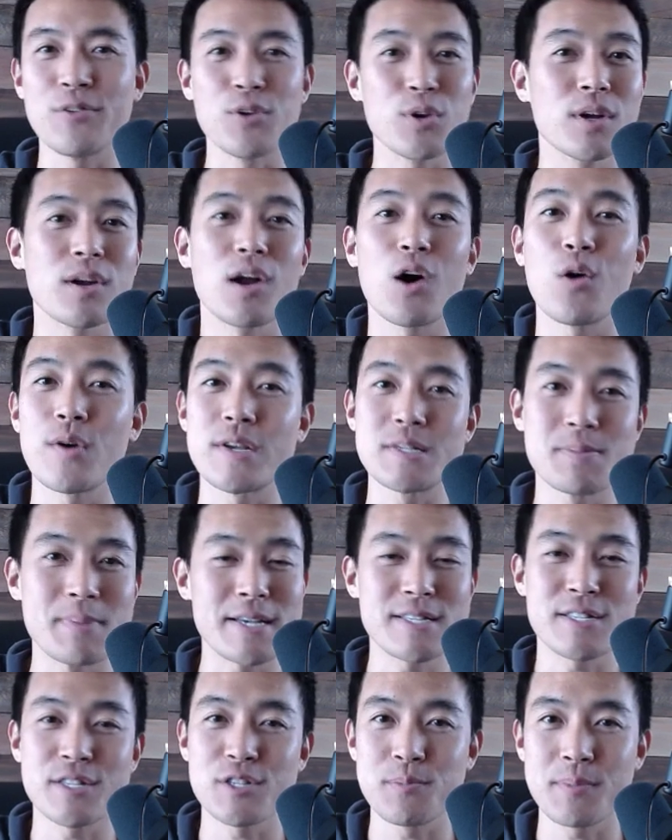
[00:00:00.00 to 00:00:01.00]
You could always
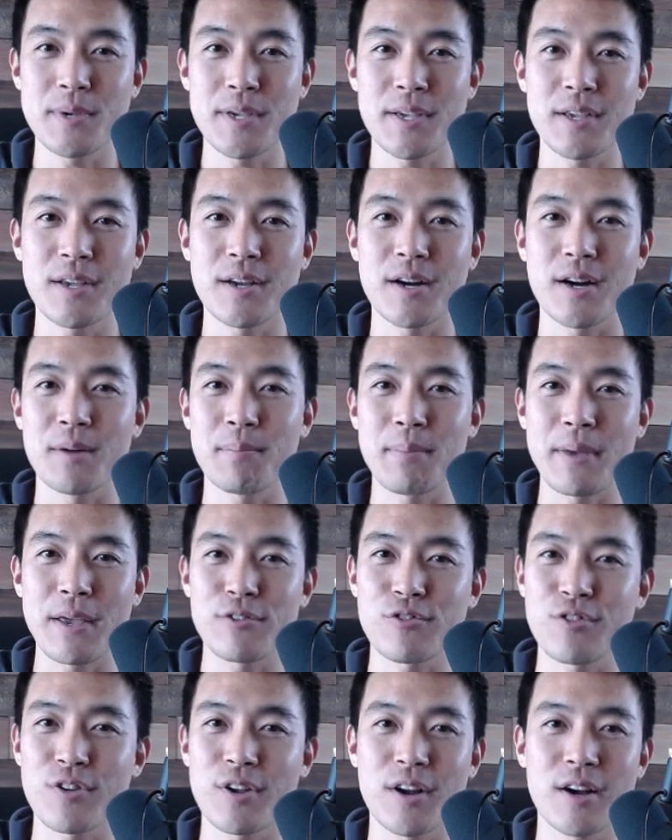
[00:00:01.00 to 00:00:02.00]
message me on
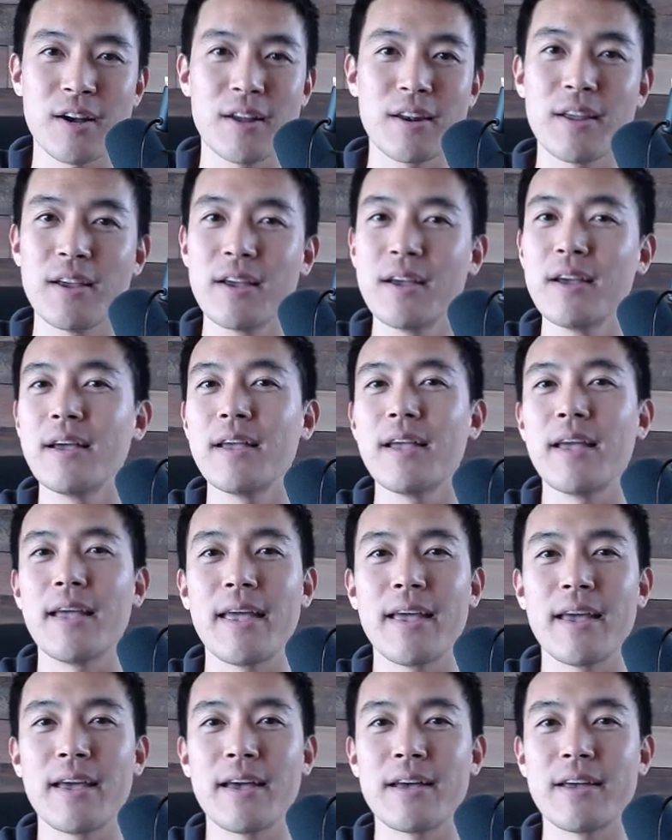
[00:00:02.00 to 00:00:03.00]
Patreon.
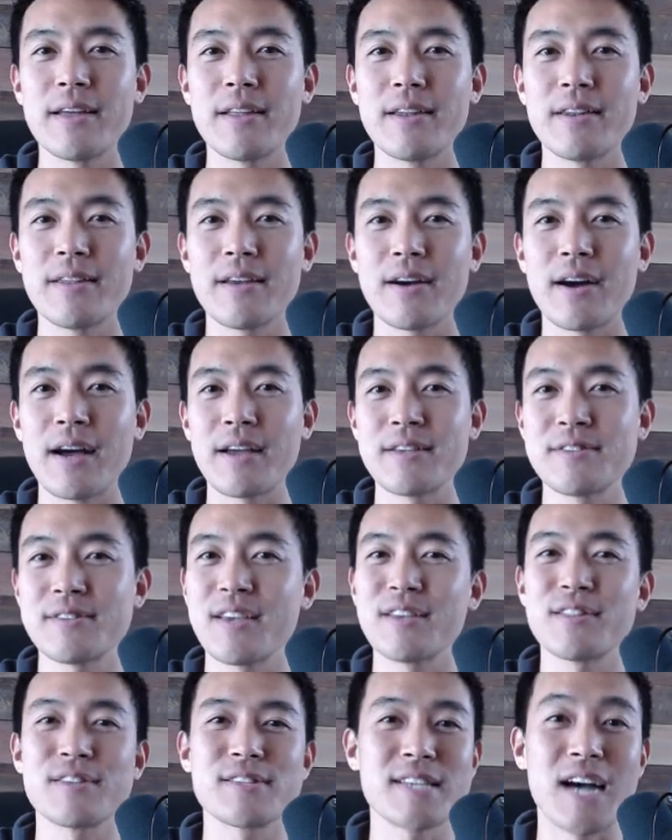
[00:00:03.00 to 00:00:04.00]
And I
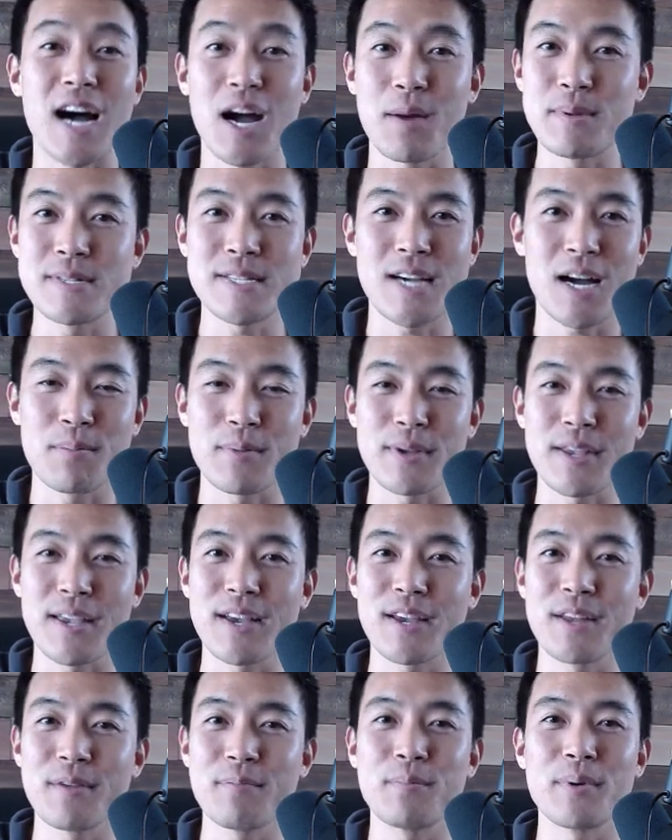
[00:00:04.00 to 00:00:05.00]
say this time and time
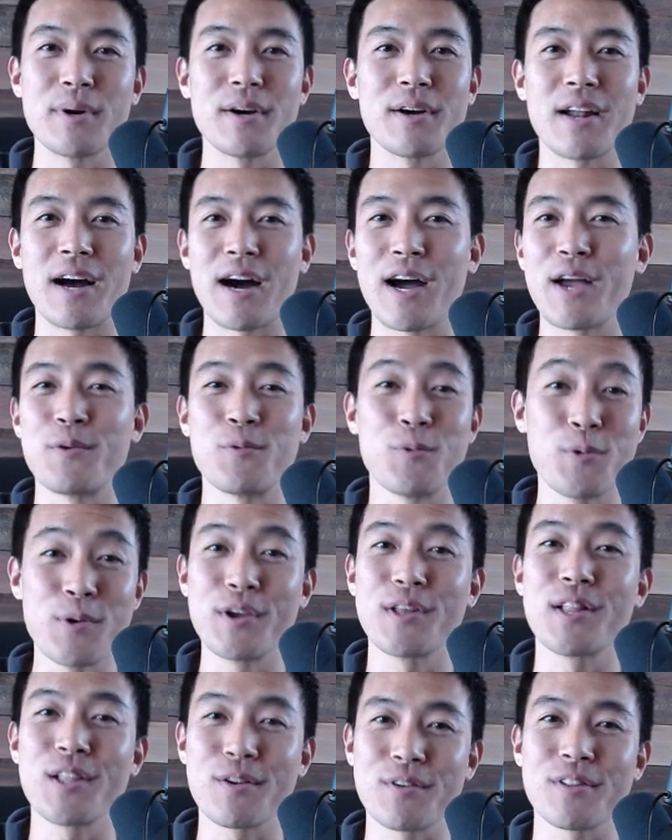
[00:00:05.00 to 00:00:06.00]
again, but I
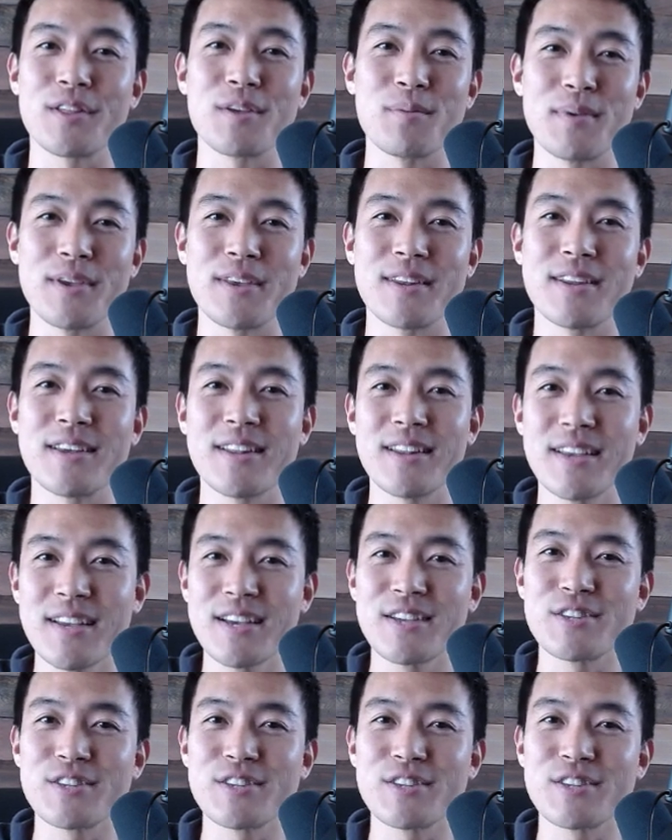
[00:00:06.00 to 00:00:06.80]
really, really mean it.